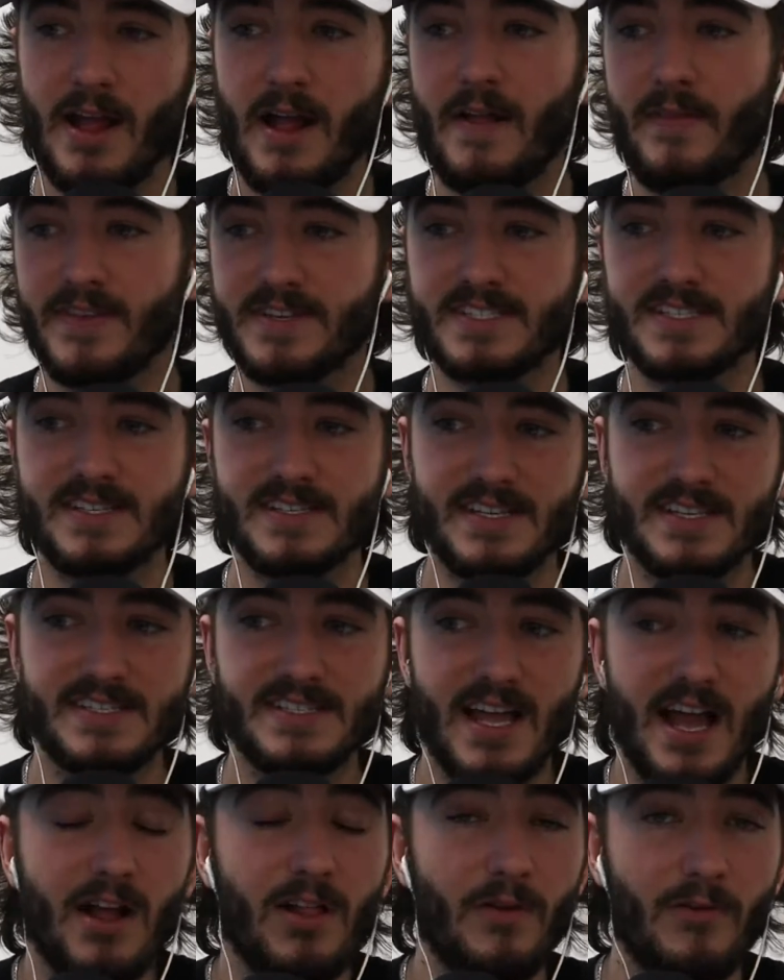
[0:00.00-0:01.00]
This is the
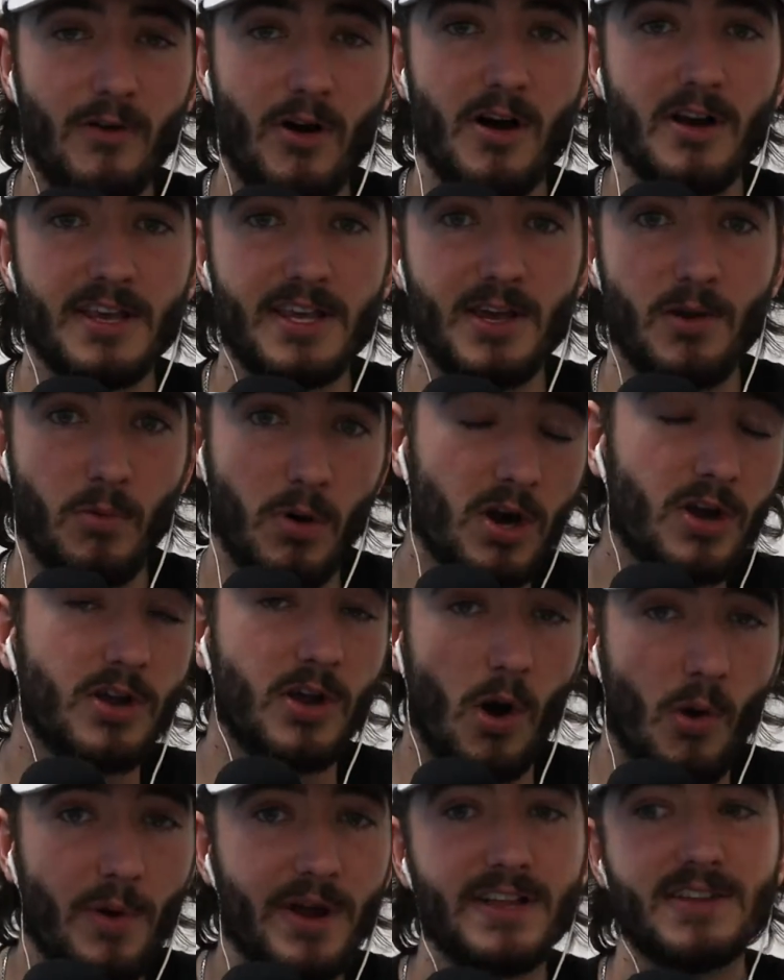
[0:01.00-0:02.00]
style of hockey we're
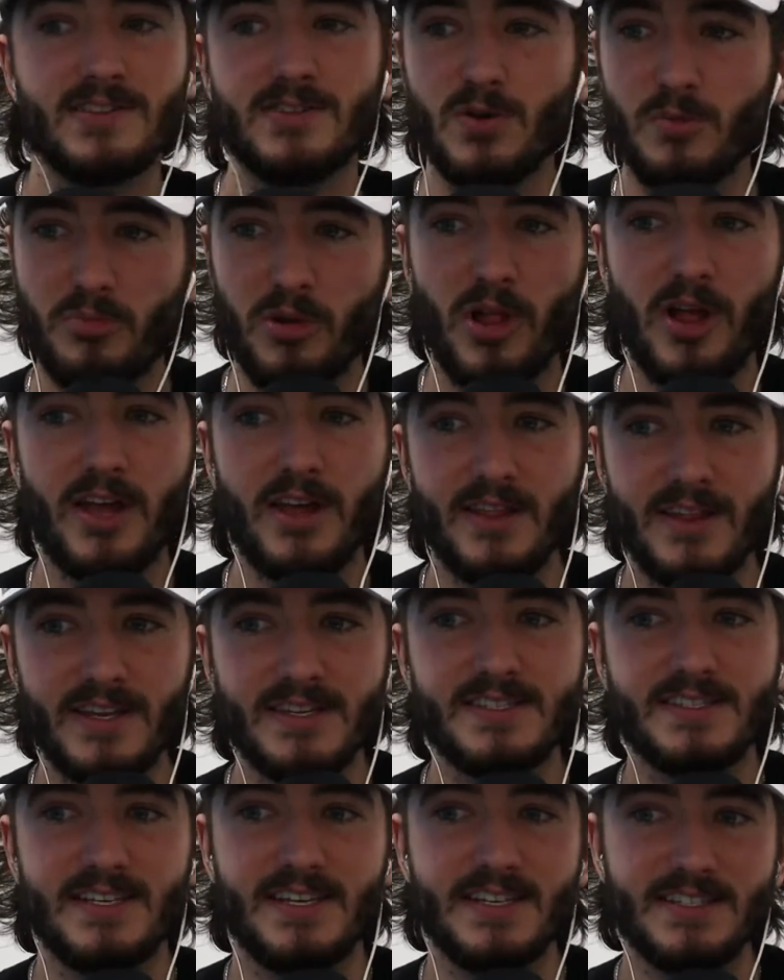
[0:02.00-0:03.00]
going to play this
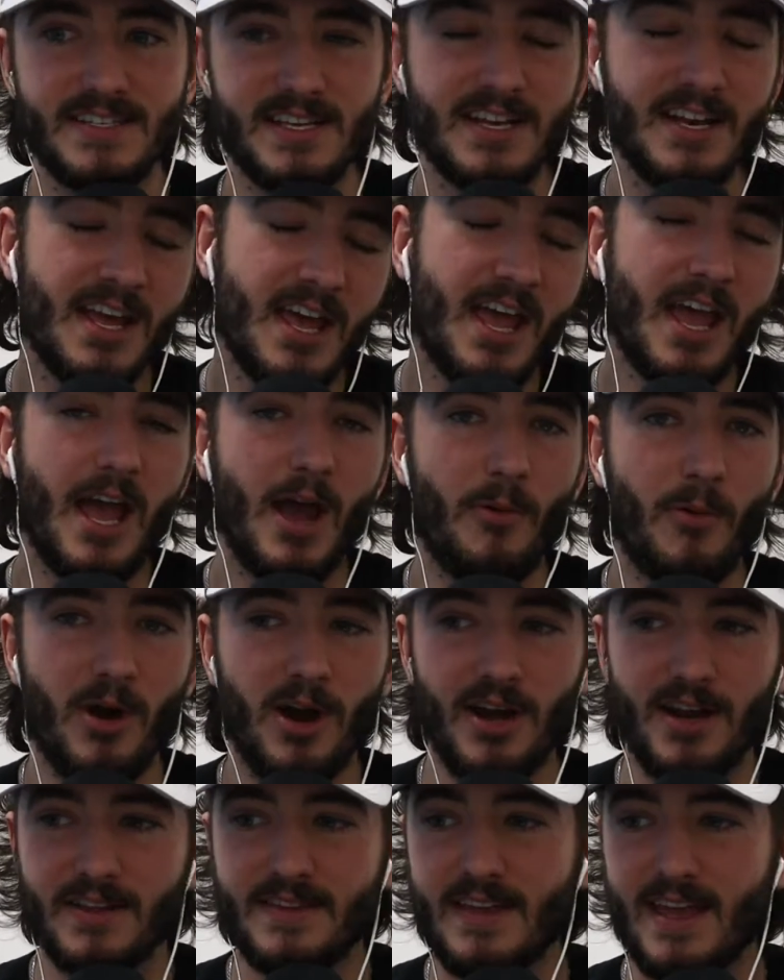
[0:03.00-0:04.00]
season, and we're
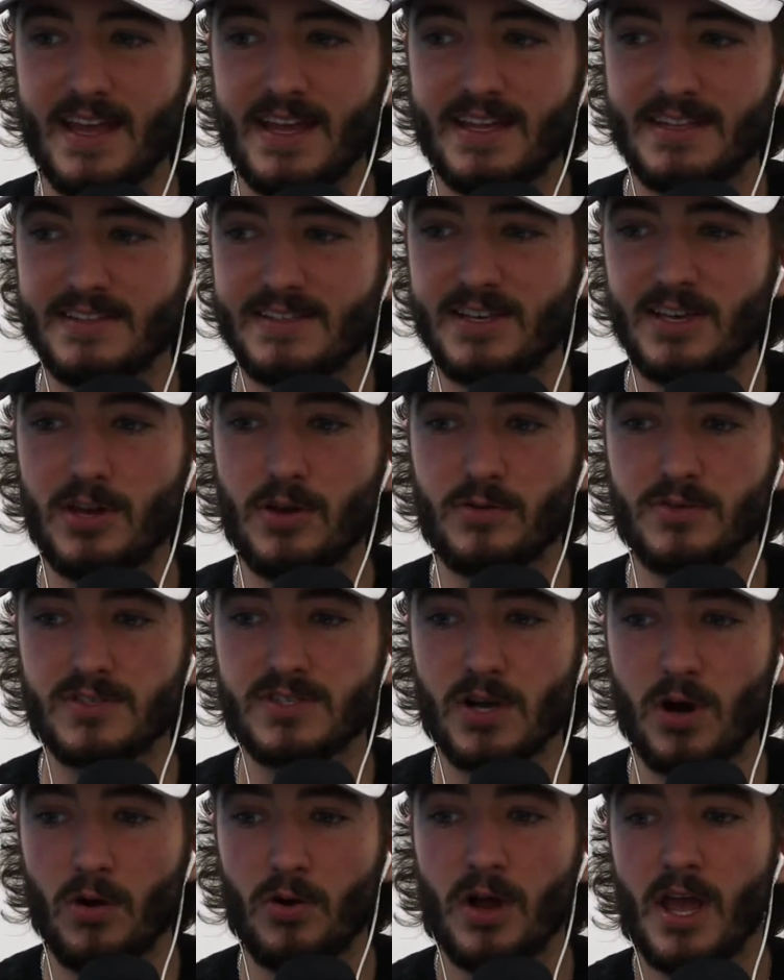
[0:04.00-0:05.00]
going to take it to you.
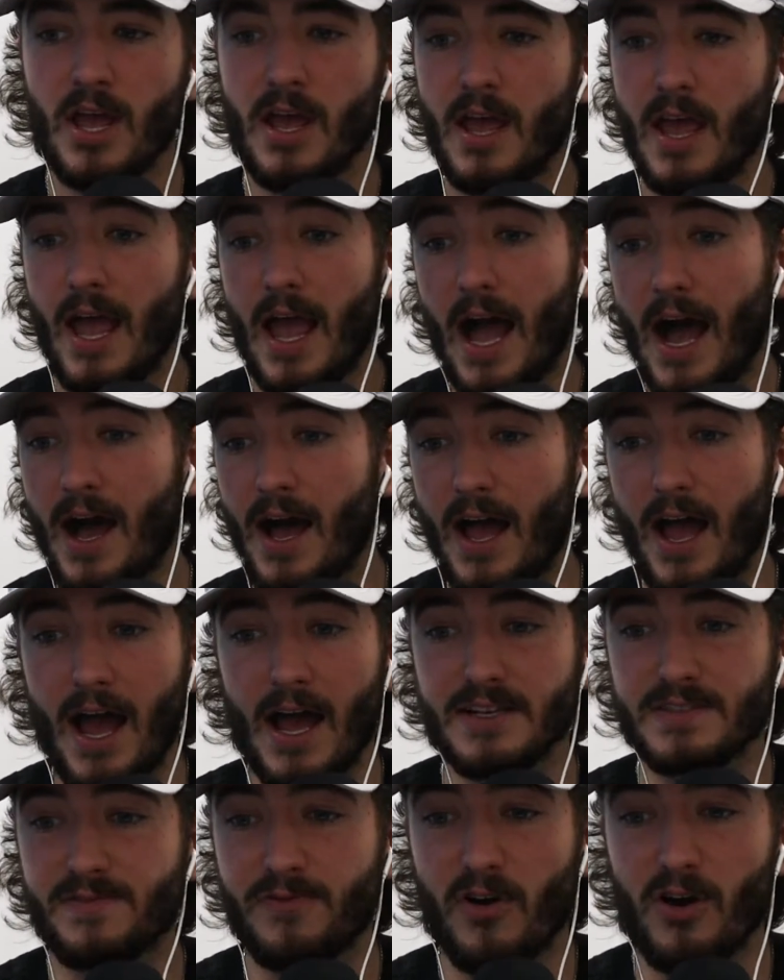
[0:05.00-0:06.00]
So
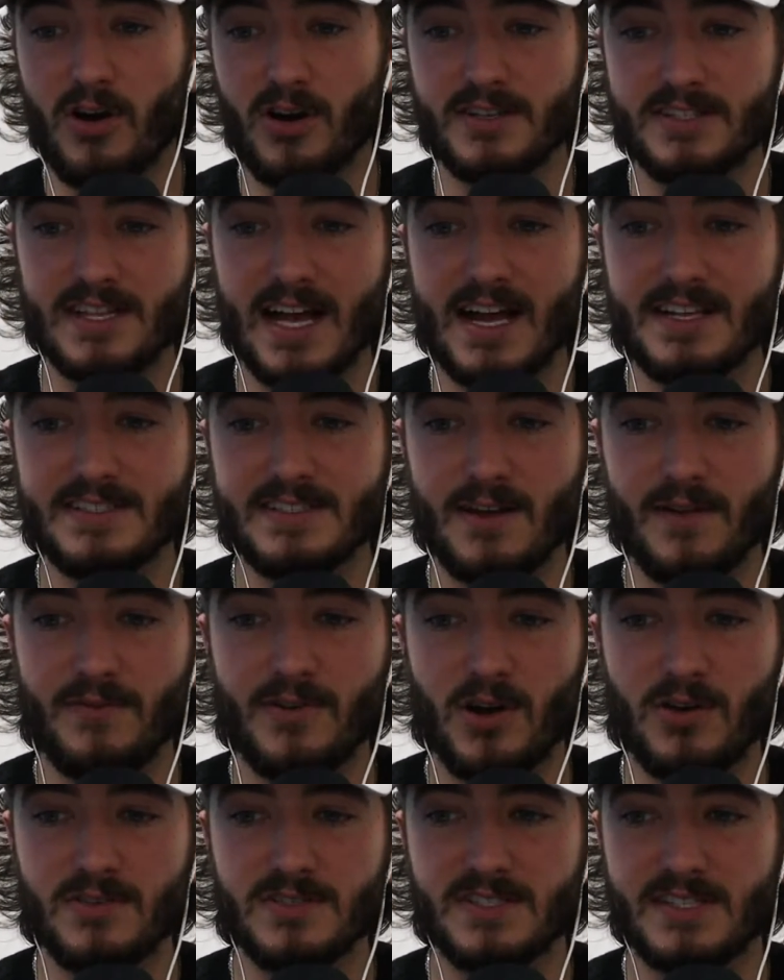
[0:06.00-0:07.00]
as far as that stuff
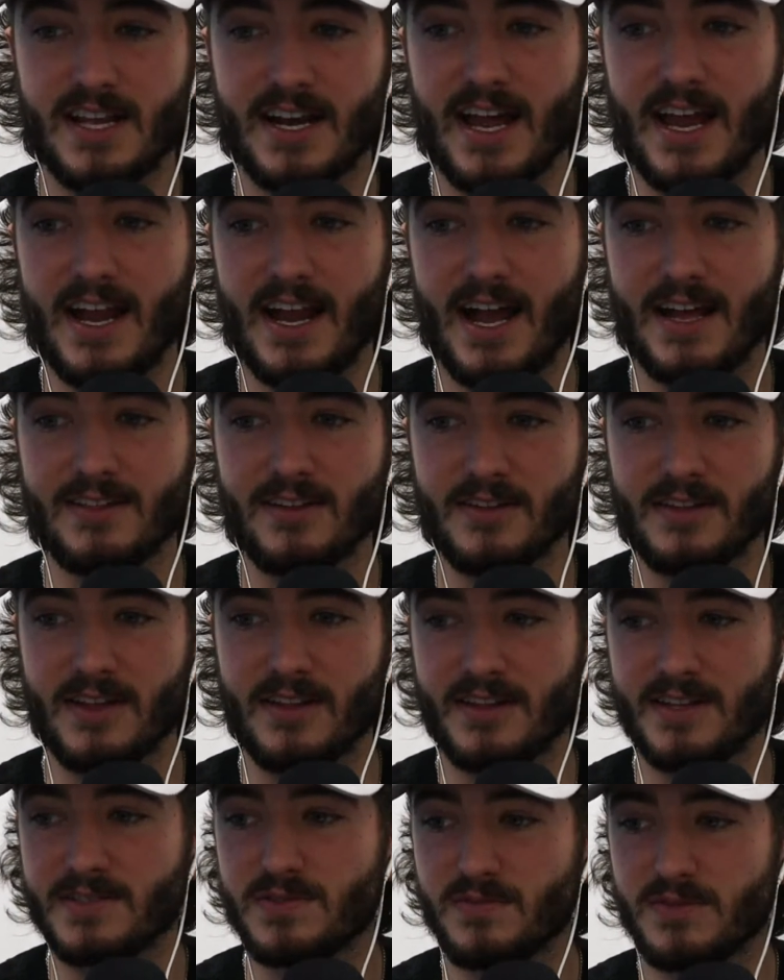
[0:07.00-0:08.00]
goes tonight, I thought that
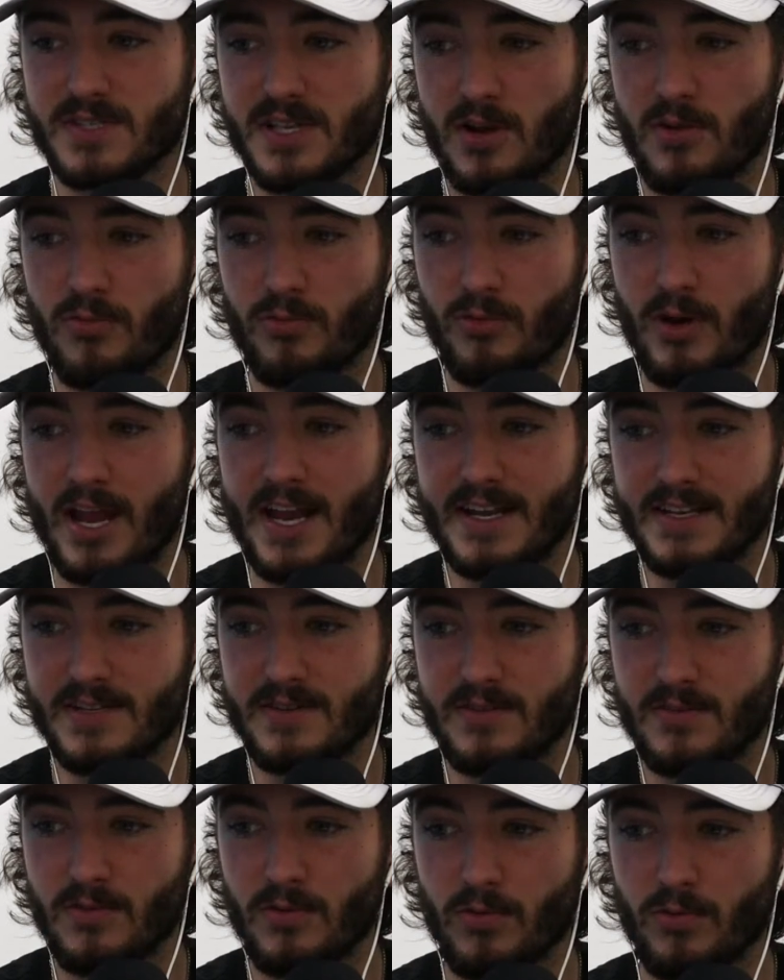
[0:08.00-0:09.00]
this was a
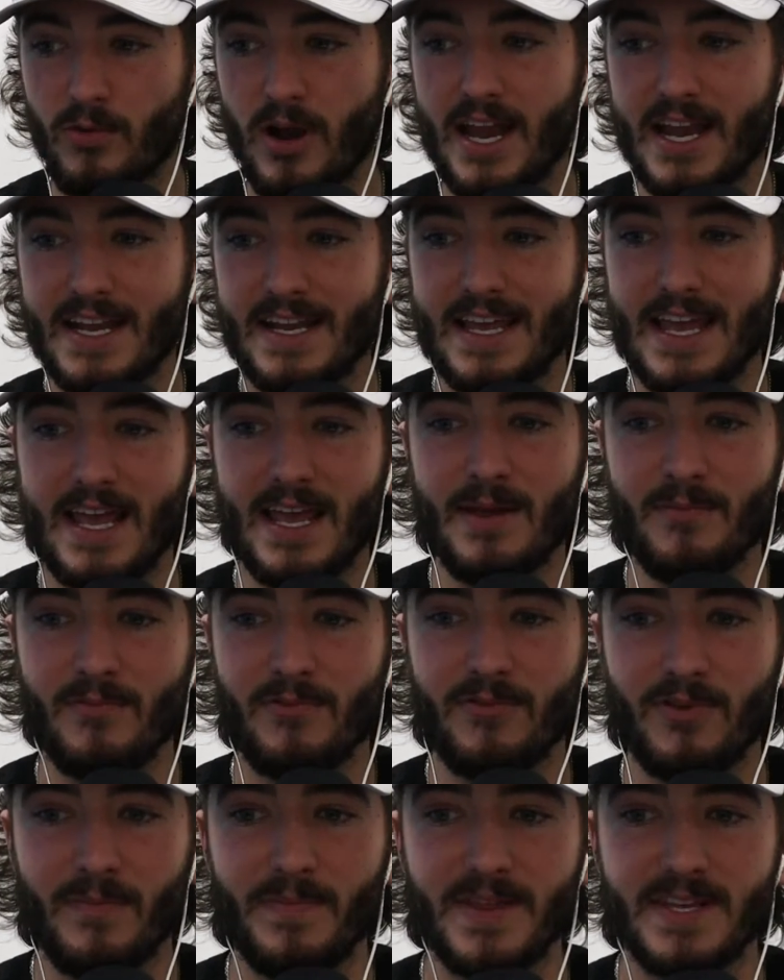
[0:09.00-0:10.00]
great game
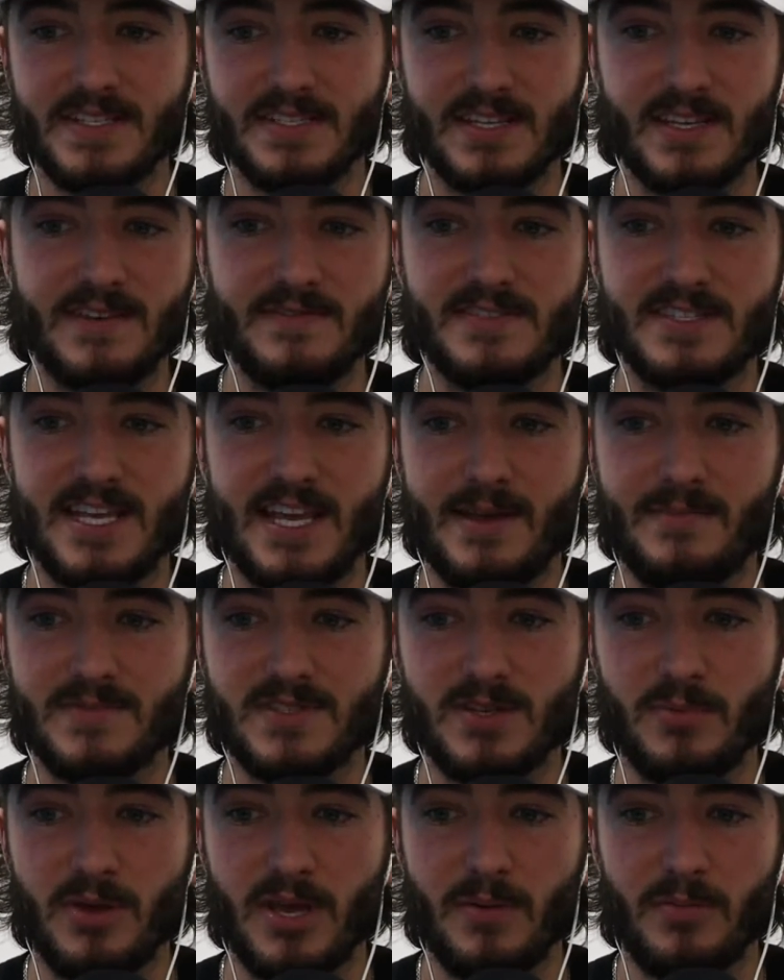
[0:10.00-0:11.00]
from this Leafs team
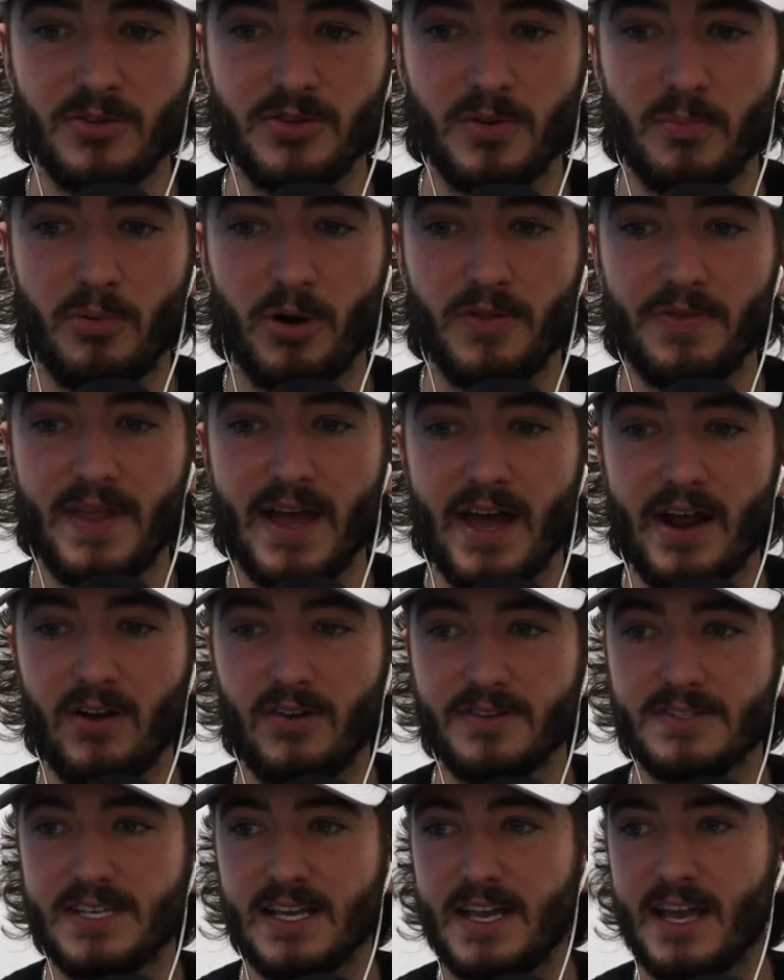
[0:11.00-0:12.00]
to be able to put that all
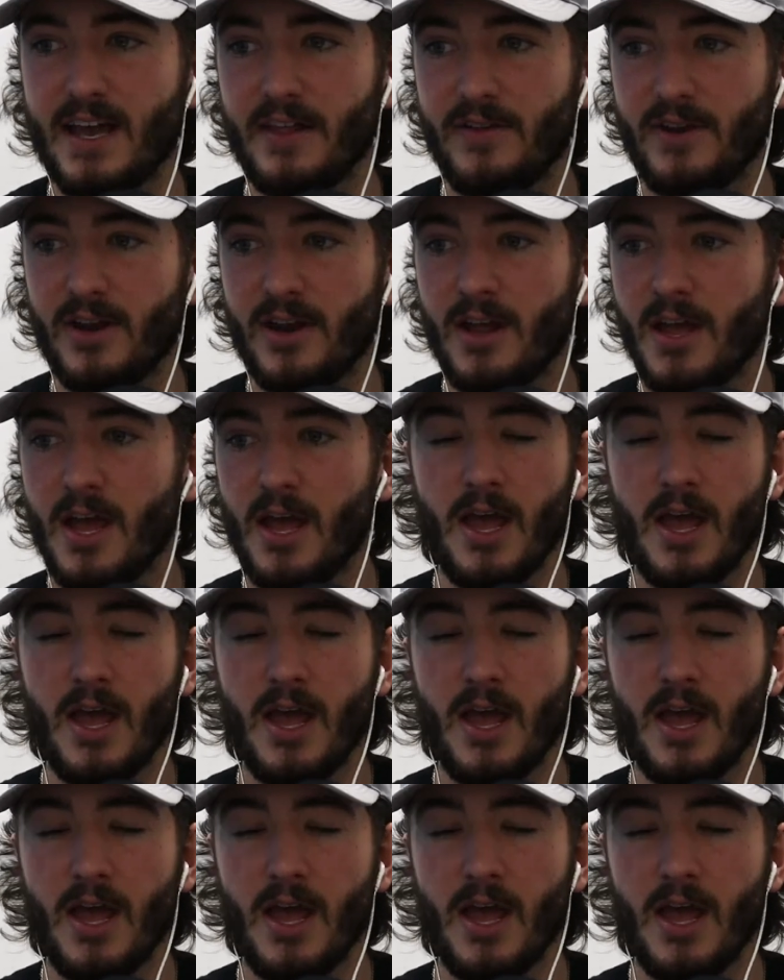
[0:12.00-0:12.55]
together.